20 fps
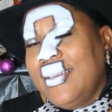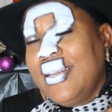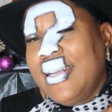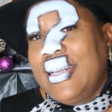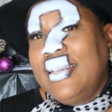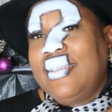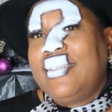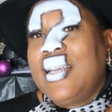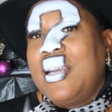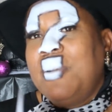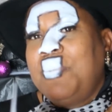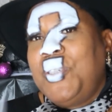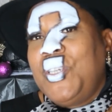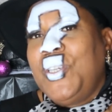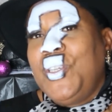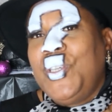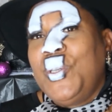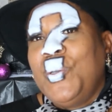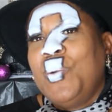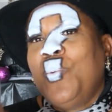It's up to
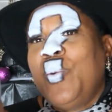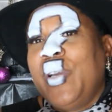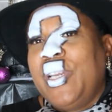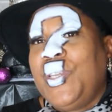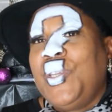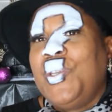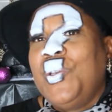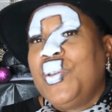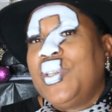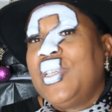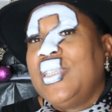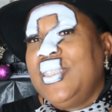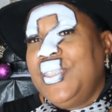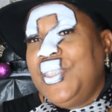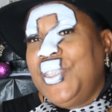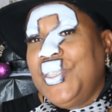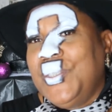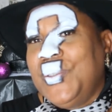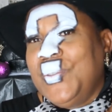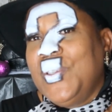you what you could
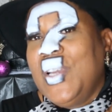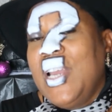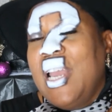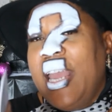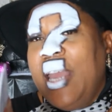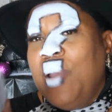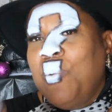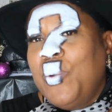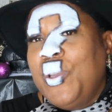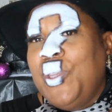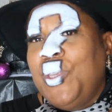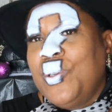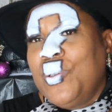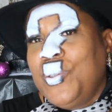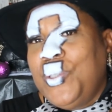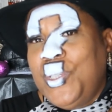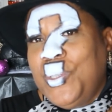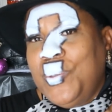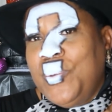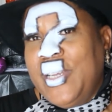do and what you'll
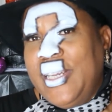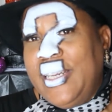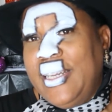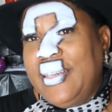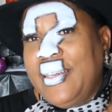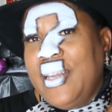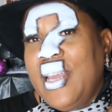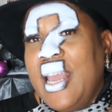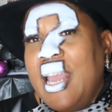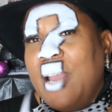do in it.